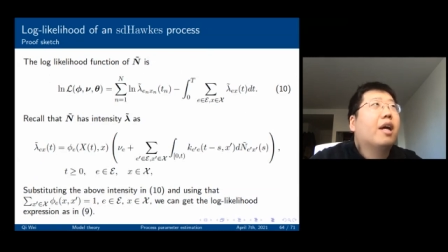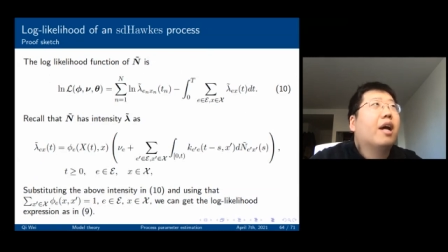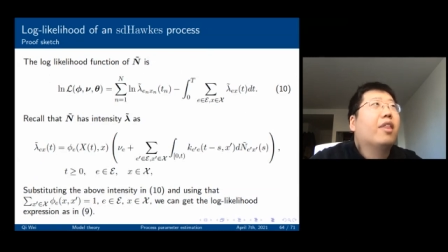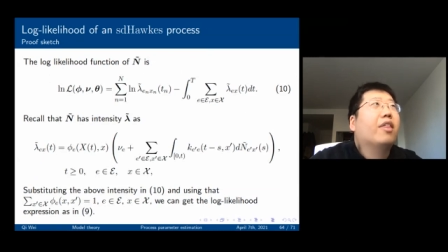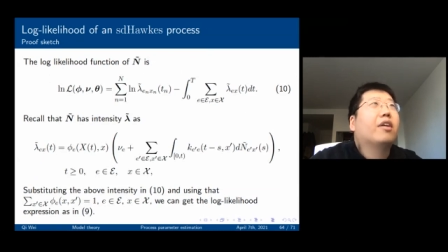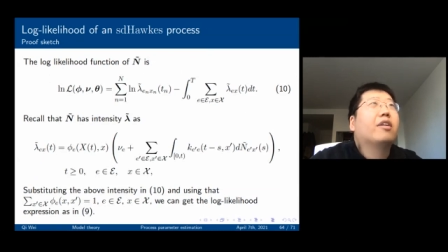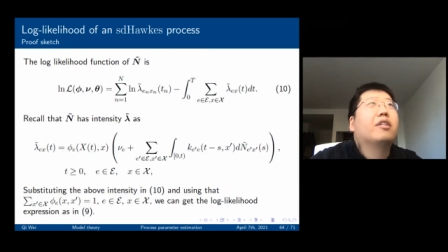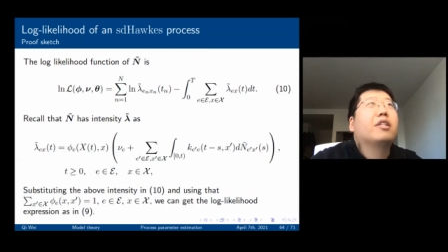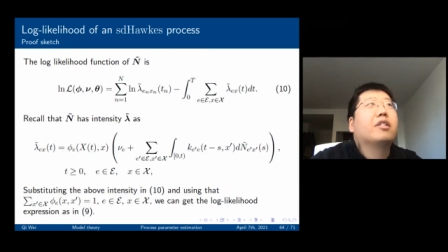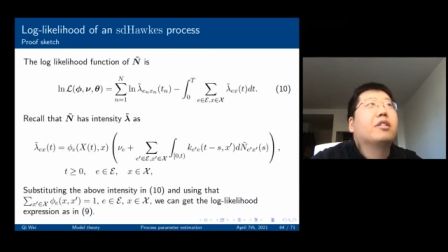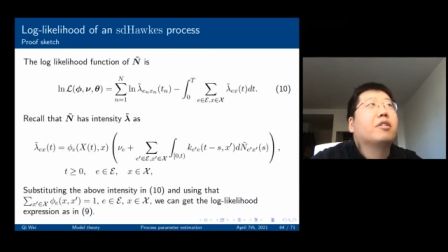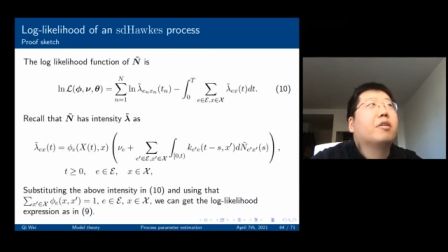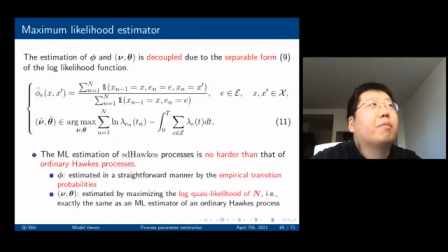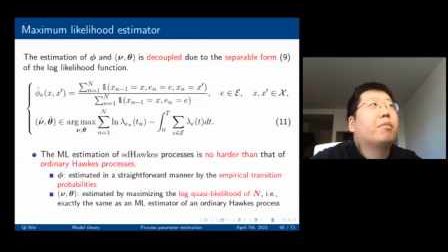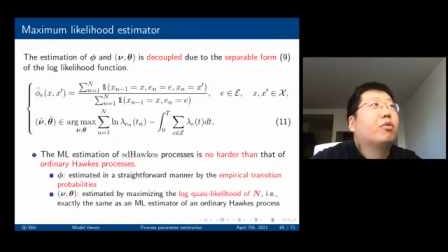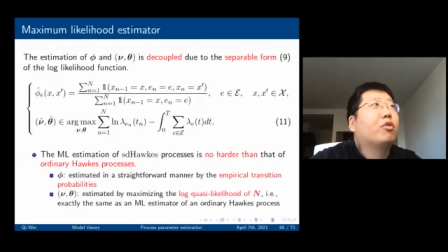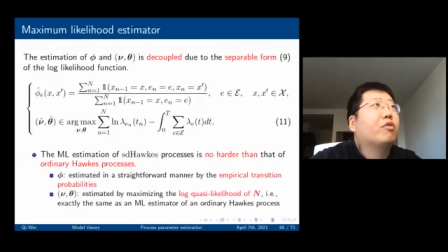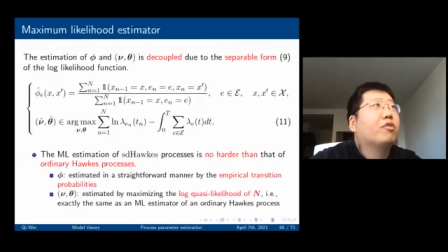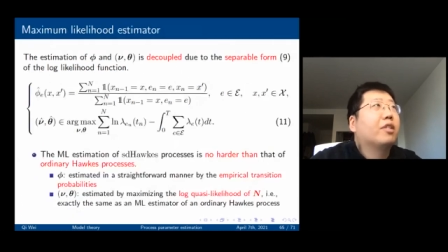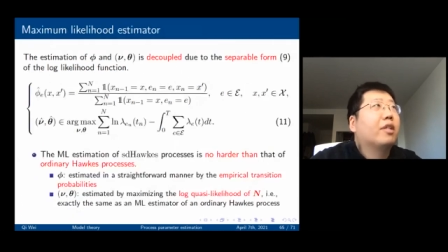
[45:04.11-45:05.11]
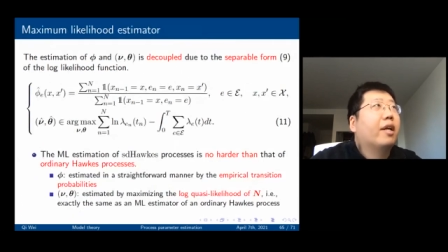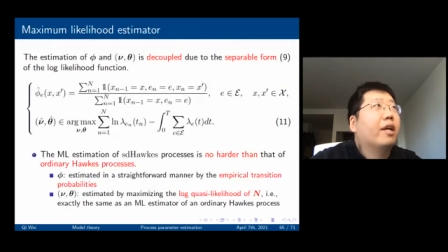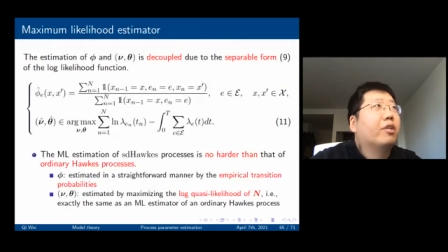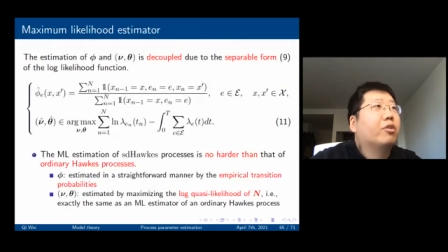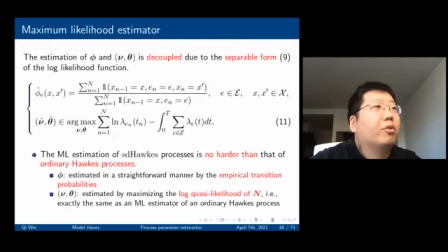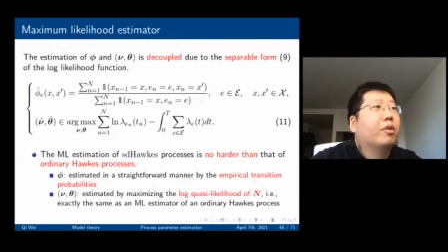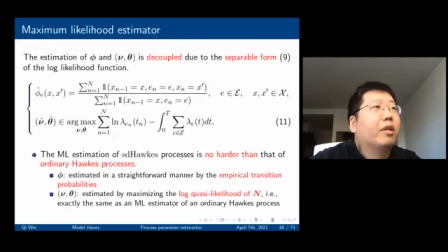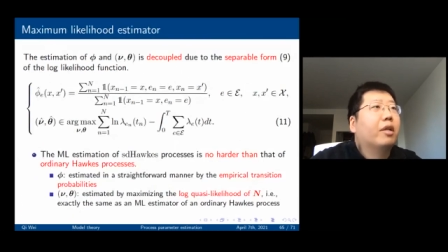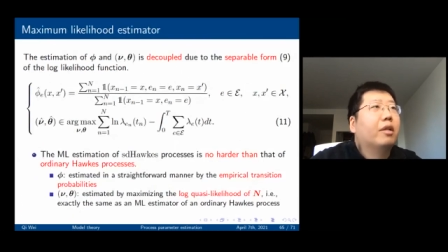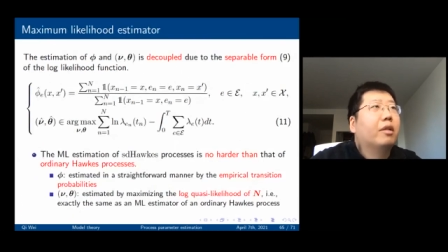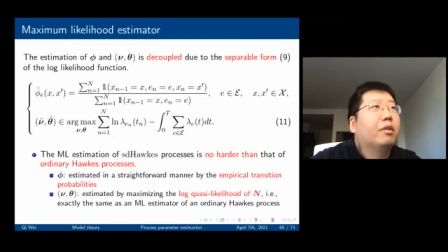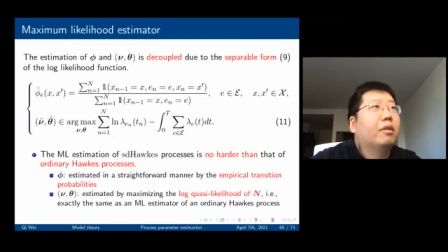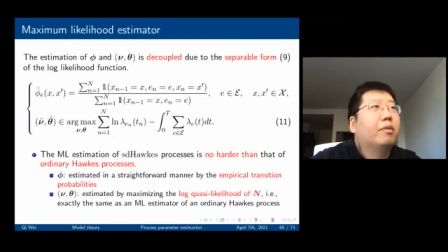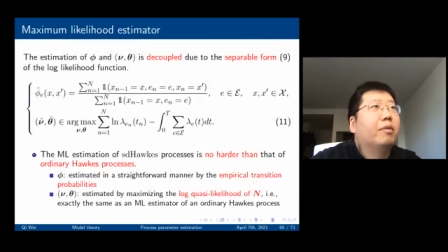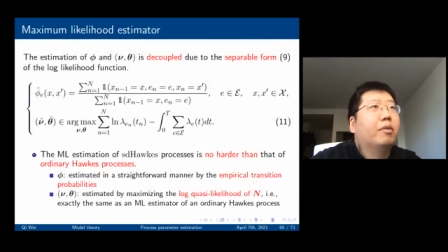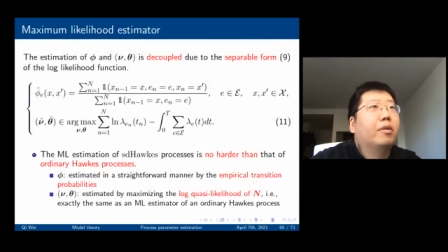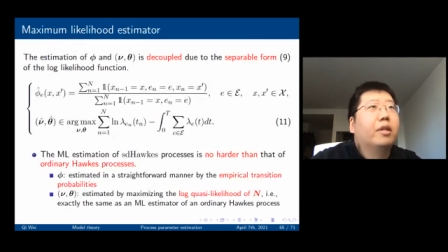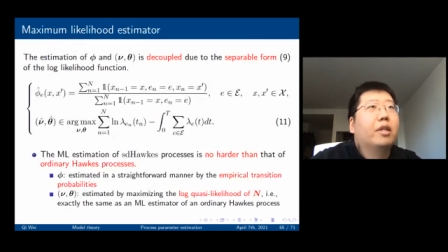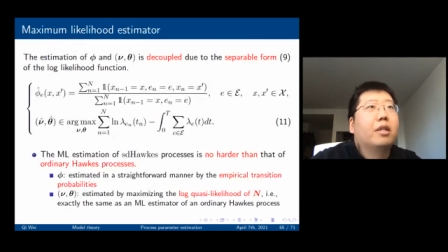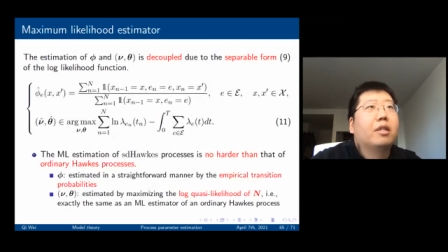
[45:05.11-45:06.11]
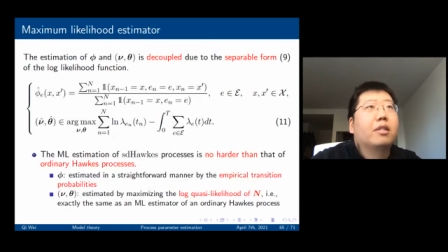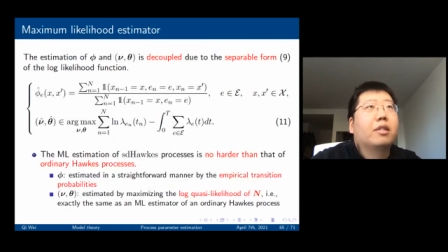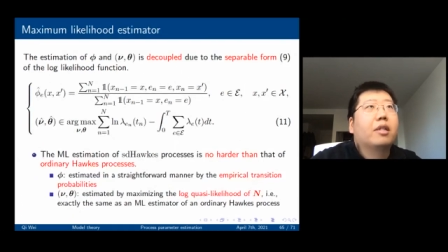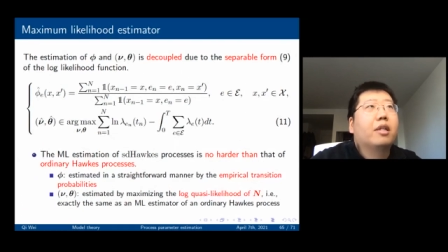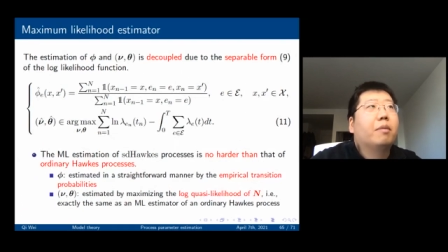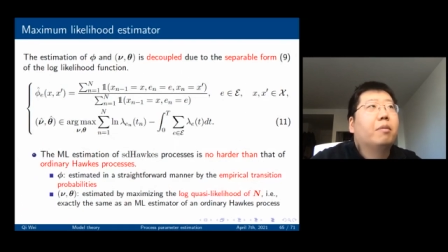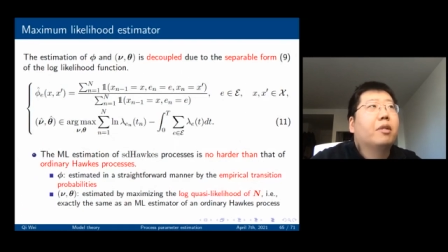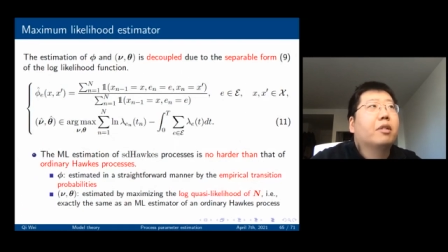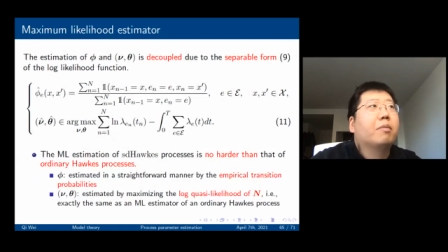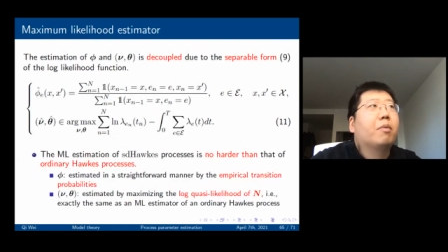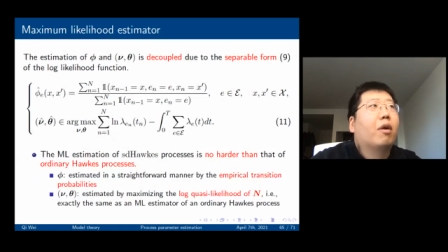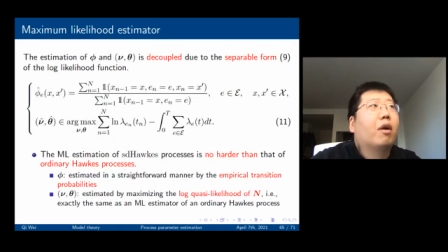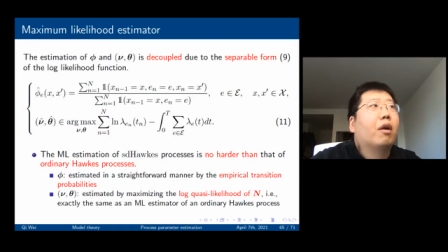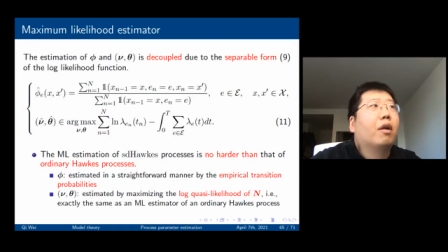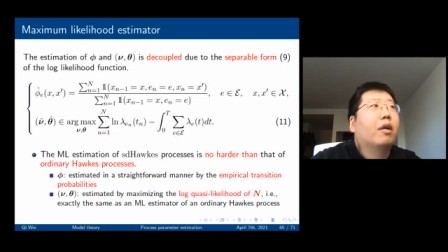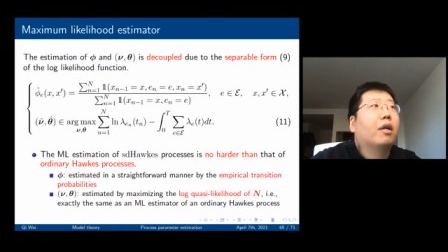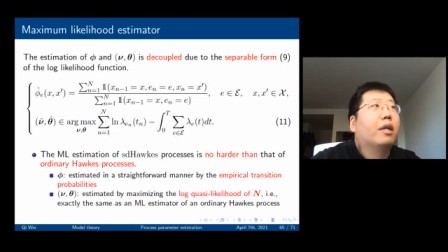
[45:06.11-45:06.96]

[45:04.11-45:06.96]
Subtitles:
I think this is a proof sketch. We can skip this part.